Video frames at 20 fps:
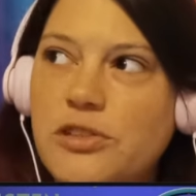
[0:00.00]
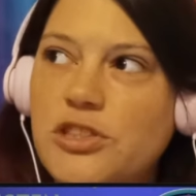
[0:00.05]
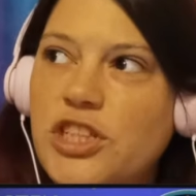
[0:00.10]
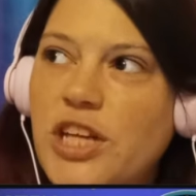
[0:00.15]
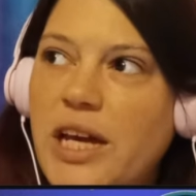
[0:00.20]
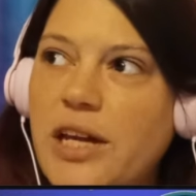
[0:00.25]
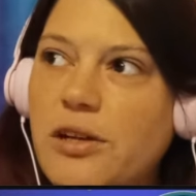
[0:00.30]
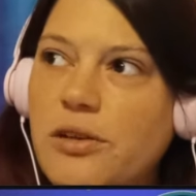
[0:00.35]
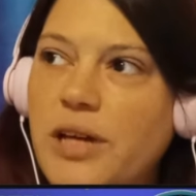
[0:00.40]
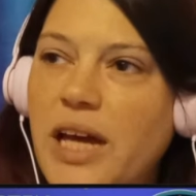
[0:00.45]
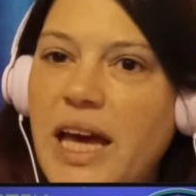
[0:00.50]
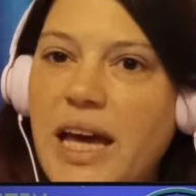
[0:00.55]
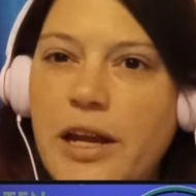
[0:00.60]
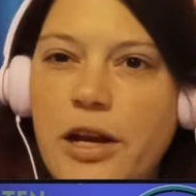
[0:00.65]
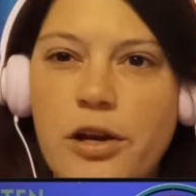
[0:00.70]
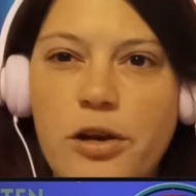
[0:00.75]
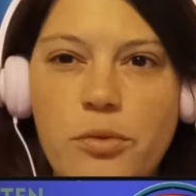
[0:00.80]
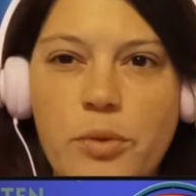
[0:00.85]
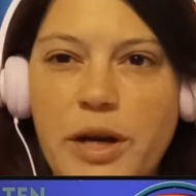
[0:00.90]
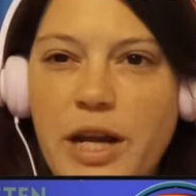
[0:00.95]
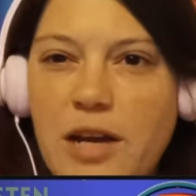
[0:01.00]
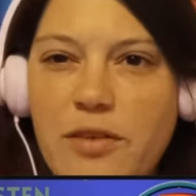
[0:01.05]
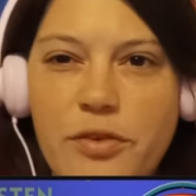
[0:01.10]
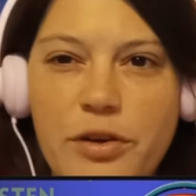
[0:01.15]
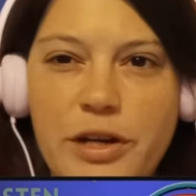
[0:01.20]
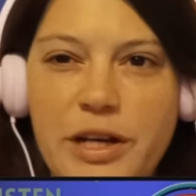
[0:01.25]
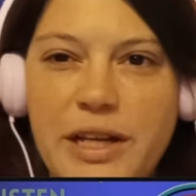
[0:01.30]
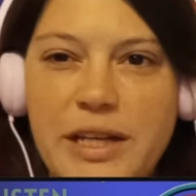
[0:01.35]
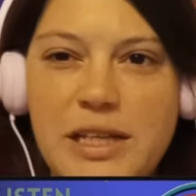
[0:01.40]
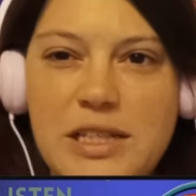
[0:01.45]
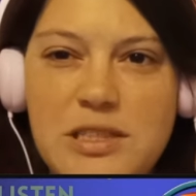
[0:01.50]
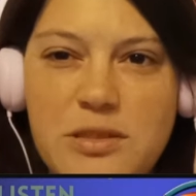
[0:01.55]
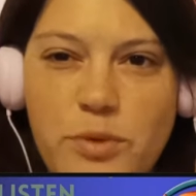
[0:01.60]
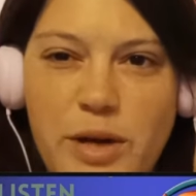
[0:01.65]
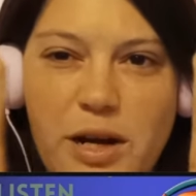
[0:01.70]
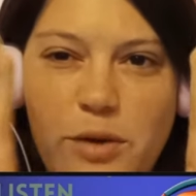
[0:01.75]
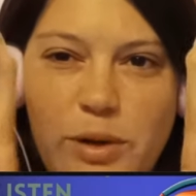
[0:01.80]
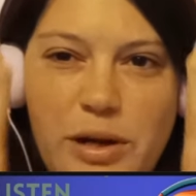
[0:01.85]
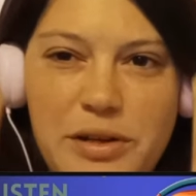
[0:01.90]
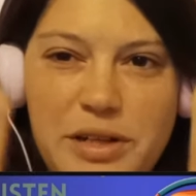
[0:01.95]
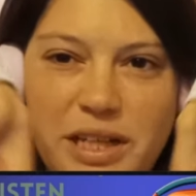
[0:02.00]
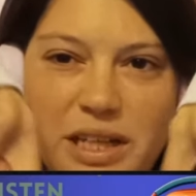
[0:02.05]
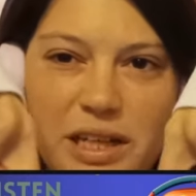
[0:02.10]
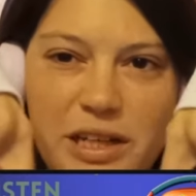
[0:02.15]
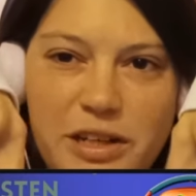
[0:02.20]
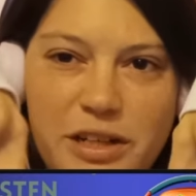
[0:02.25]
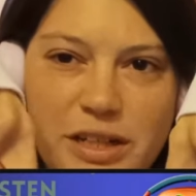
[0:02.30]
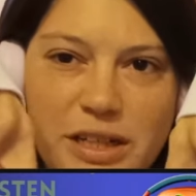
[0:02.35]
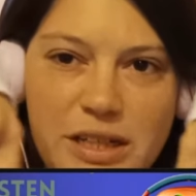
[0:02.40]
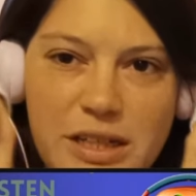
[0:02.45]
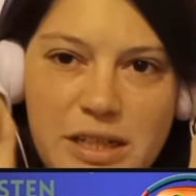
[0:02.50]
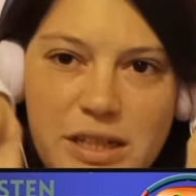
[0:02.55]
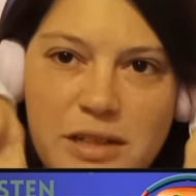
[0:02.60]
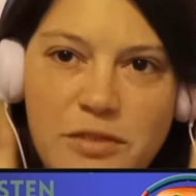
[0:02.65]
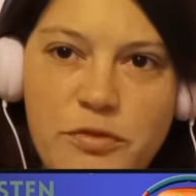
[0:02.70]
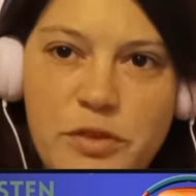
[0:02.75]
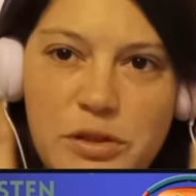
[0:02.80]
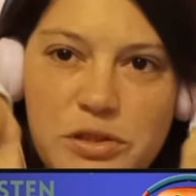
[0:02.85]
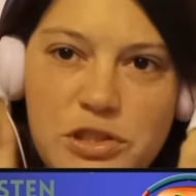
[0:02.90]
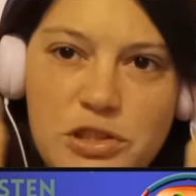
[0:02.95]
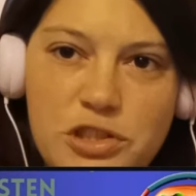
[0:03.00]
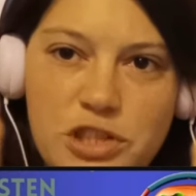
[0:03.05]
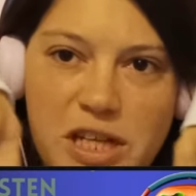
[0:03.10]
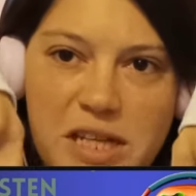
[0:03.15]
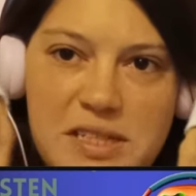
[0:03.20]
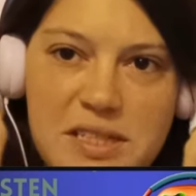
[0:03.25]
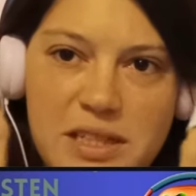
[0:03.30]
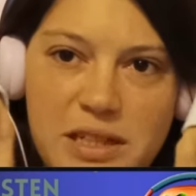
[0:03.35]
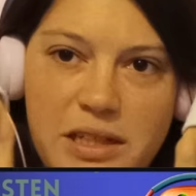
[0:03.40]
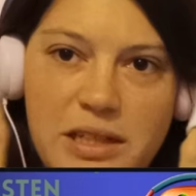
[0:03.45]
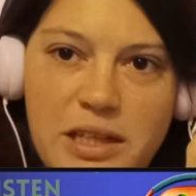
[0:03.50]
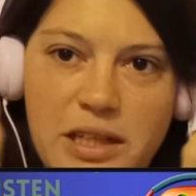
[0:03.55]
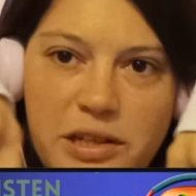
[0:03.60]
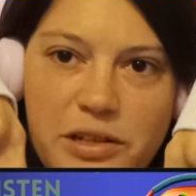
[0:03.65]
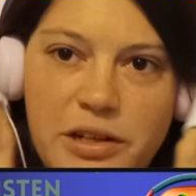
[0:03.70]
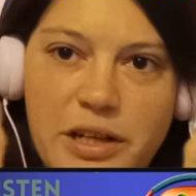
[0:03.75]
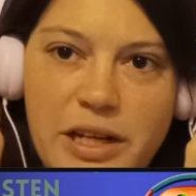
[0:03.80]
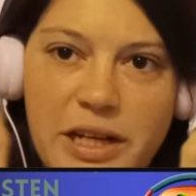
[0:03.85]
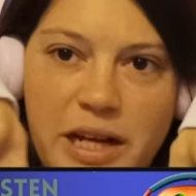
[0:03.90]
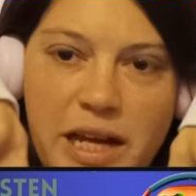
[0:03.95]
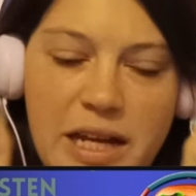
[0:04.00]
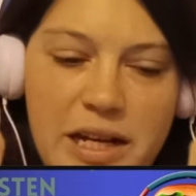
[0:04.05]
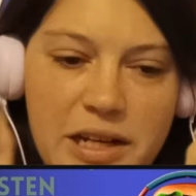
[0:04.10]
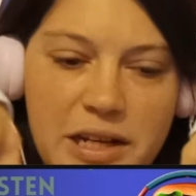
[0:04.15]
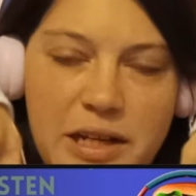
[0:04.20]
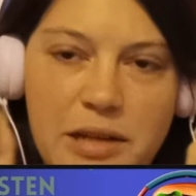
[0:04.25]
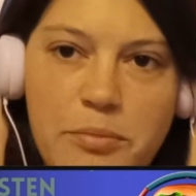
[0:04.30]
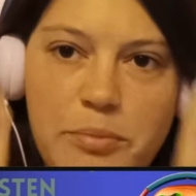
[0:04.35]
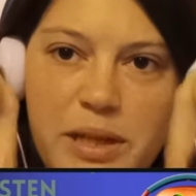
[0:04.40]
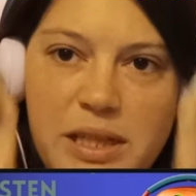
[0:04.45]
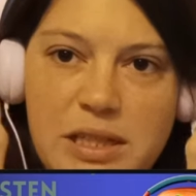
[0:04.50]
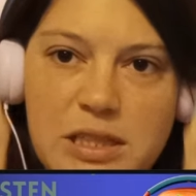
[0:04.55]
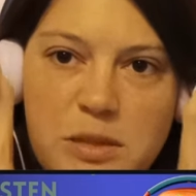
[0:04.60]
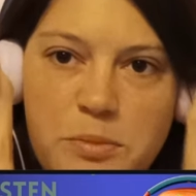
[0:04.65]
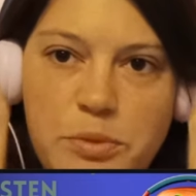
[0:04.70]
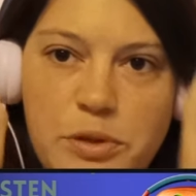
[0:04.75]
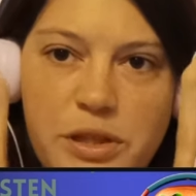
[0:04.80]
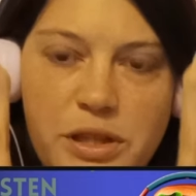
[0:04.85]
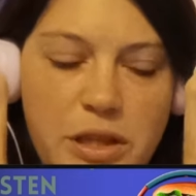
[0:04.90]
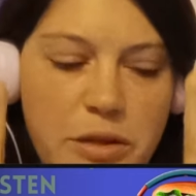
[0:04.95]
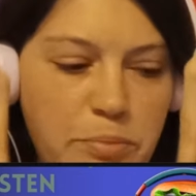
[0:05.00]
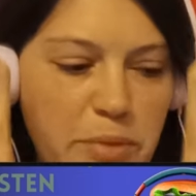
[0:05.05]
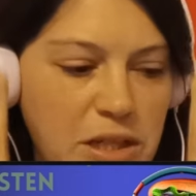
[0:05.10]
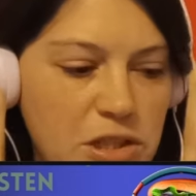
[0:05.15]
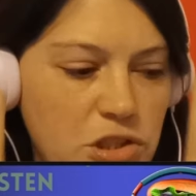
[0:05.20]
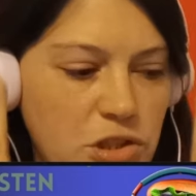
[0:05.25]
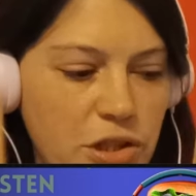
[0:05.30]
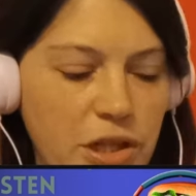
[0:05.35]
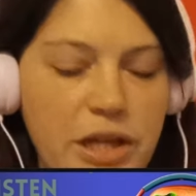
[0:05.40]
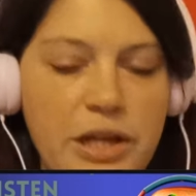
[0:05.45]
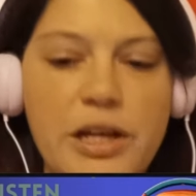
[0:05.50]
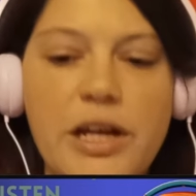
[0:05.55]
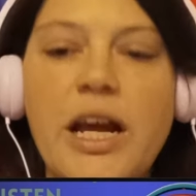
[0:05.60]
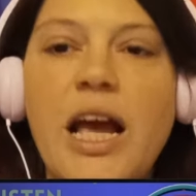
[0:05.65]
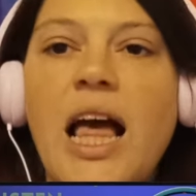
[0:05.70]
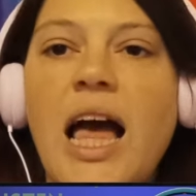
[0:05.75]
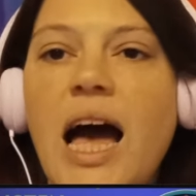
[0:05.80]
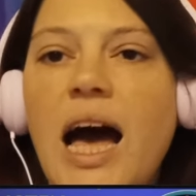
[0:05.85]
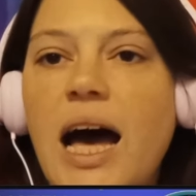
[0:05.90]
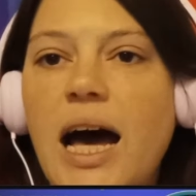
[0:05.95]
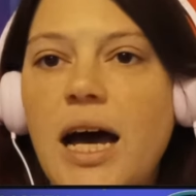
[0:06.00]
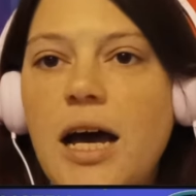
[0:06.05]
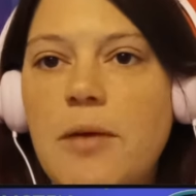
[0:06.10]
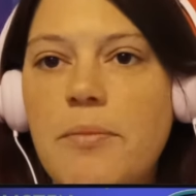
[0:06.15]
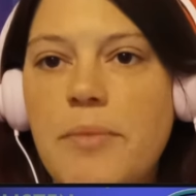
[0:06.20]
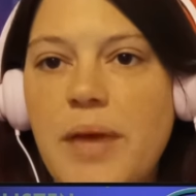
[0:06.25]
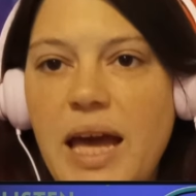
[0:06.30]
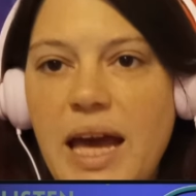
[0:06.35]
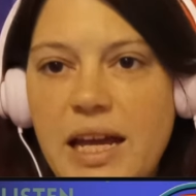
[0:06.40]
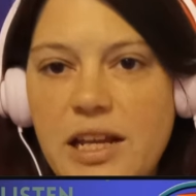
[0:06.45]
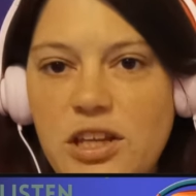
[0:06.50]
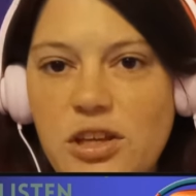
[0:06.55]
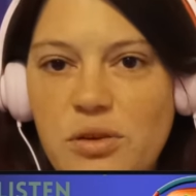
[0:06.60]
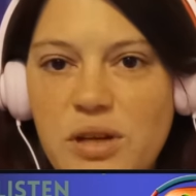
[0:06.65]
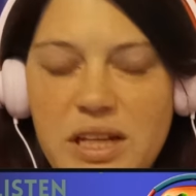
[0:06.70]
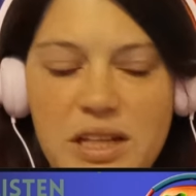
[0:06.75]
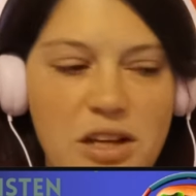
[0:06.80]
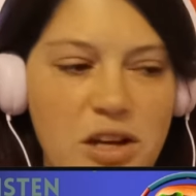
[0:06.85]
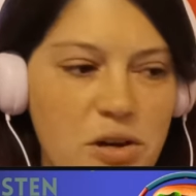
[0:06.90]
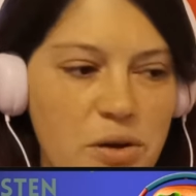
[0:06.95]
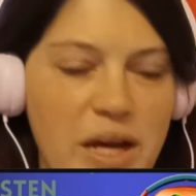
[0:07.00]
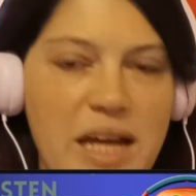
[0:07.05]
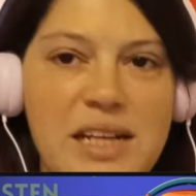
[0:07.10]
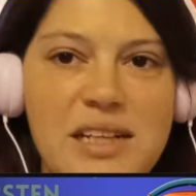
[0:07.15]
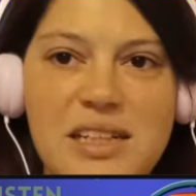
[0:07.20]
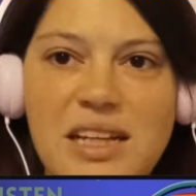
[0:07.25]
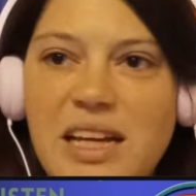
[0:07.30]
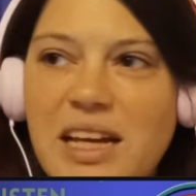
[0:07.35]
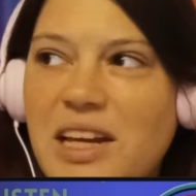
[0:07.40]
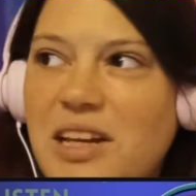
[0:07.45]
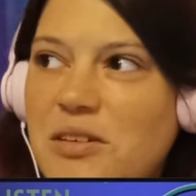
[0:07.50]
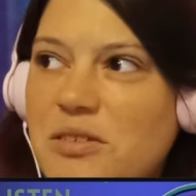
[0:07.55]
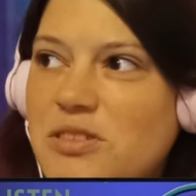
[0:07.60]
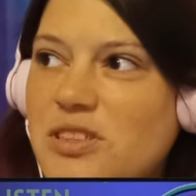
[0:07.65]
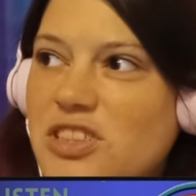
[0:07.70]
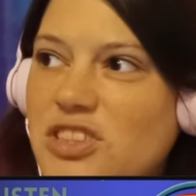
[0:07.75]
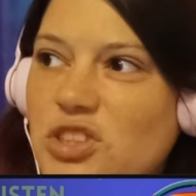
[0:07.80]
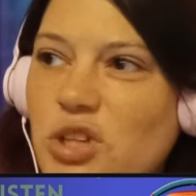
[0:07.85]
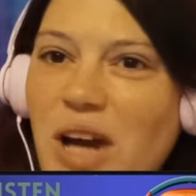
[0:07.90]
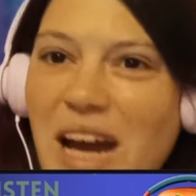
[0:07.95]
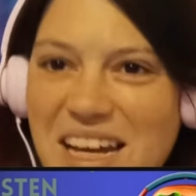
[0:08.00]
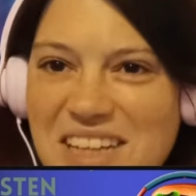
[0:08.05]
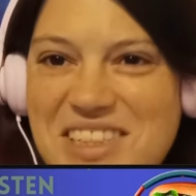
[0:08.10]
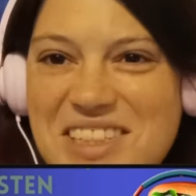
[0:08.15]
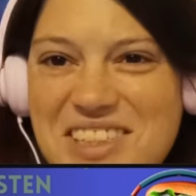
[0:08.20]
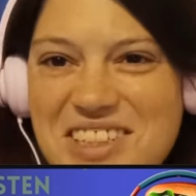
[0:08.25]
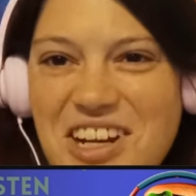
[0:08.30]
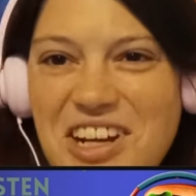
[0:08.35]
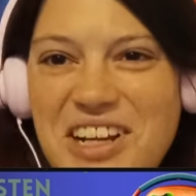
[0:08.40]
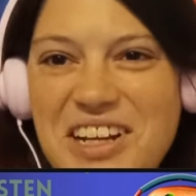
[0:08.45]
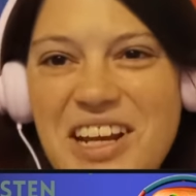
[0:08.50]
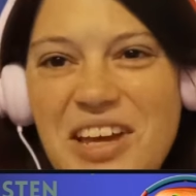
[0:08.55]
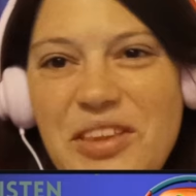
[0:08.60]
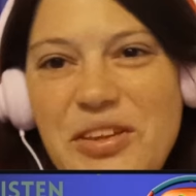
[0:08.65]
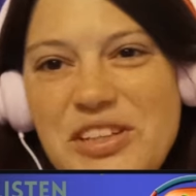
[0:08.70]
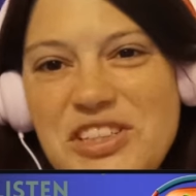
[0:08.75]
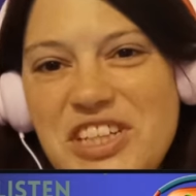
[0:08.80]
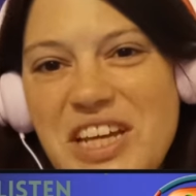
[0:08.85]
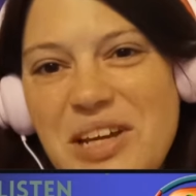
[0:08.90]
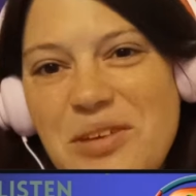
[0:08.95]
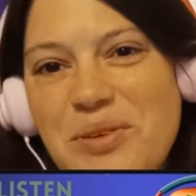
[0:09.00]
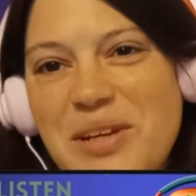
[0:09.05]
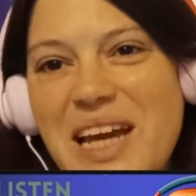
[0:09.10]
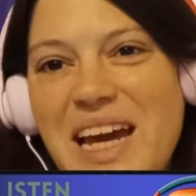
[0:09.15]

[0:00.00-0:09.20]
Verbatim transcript: their channel header, whatever it is, right around here. Future Jesse here in editing. Please put the picture here, um, and you can go and try to start another chain